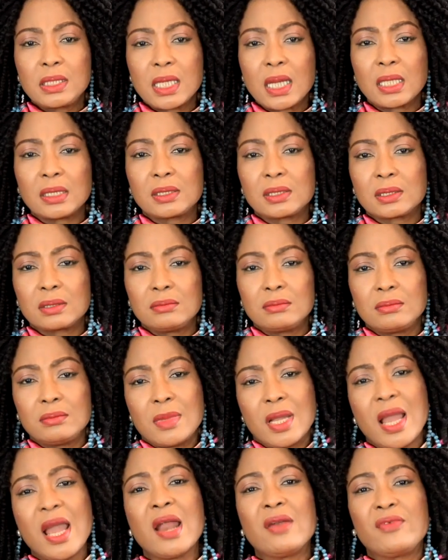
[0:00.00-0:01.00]
that
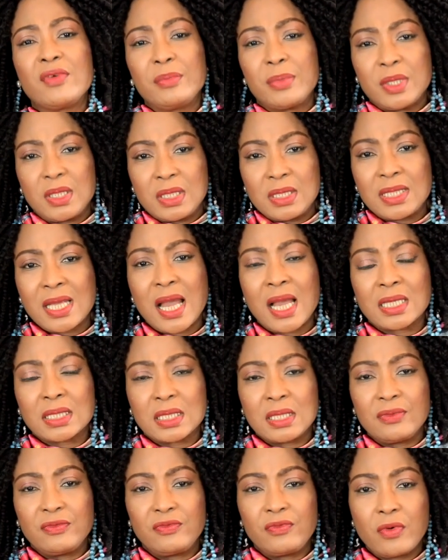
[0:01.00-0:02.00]
everybody's
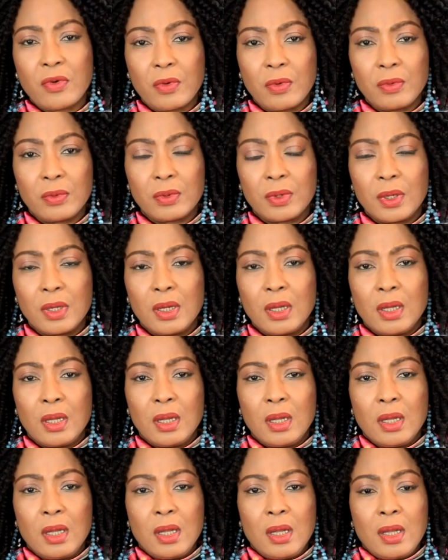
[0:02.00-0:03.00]
asking for.
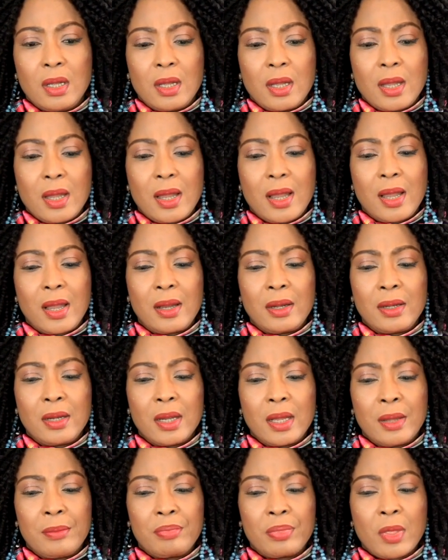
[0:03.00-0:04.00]
And
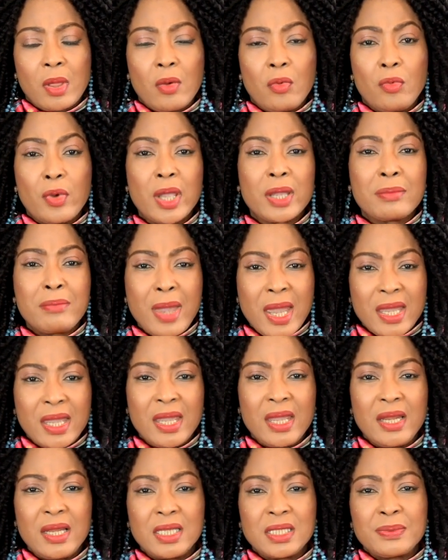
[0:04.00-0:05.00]
um, wig
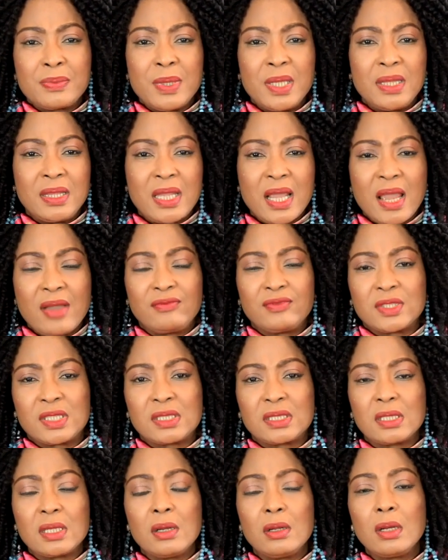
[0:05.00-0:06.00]
making has been there for
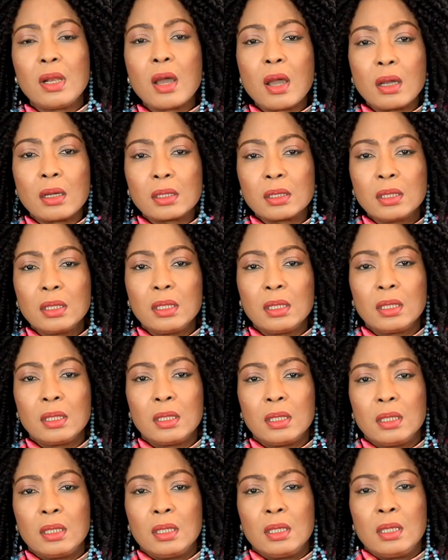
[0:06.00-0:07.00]
so long,
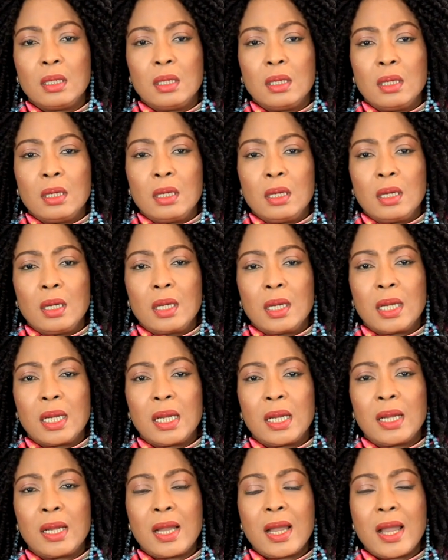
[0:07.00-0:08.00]

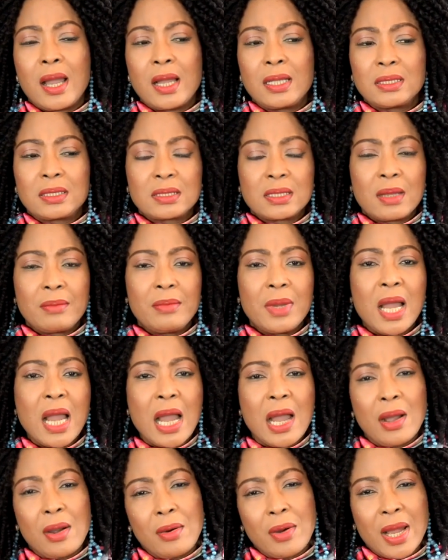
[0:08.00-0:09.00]
uh, and
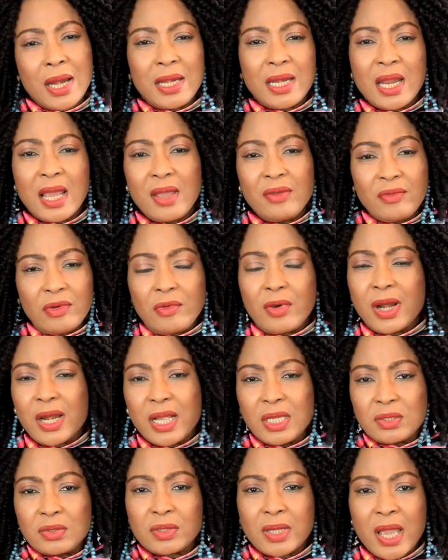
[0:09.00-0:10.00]
somehow I never
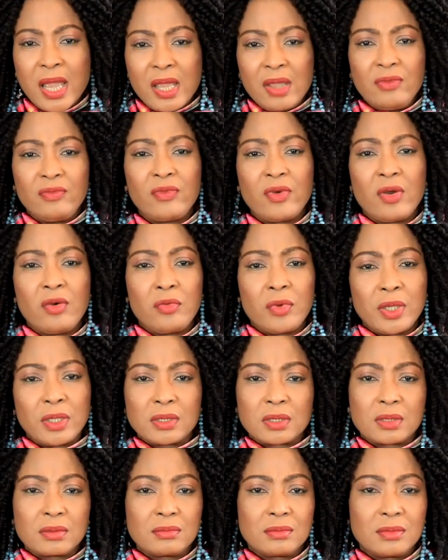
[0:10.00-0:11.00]
wanted to get involved
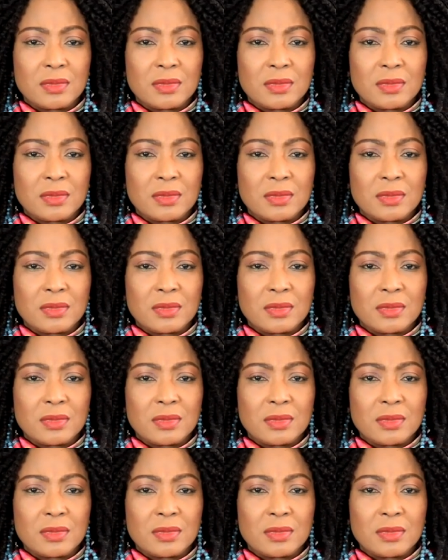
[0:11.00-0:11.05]
with,